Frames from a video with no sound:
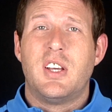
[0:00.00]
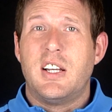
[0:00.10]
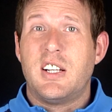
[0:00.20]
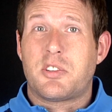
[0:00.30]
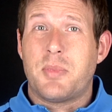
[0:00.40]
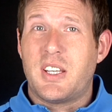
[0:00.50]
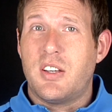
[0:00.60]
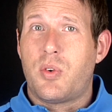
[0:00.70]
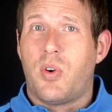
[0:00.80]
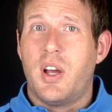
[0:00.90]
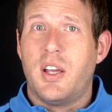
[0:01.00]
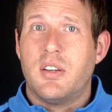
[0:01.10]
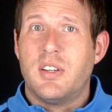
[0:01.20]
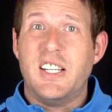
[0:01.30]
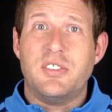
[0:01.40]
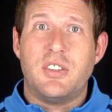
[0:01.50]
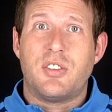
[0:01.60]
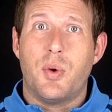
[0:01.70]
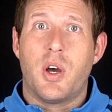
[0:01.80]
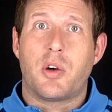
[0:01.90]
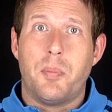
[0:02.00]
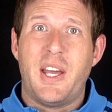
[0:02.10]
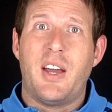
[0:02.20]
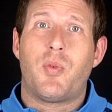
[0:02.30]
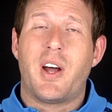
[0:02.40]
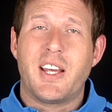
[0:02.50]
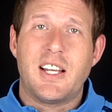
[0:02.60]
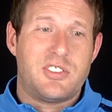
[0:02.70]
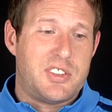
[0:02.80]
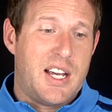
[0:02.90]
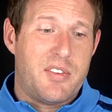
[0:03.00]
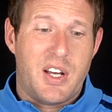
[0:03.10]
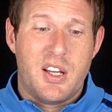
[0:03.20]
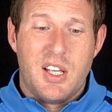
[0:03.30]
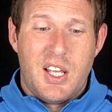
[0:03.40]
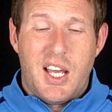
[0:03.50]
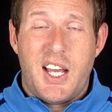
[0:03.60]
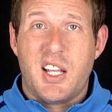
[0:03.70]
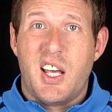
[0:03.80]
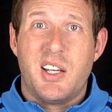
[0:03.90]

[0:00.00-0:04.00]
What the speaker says: it does make it quite easy to compare one against the other. And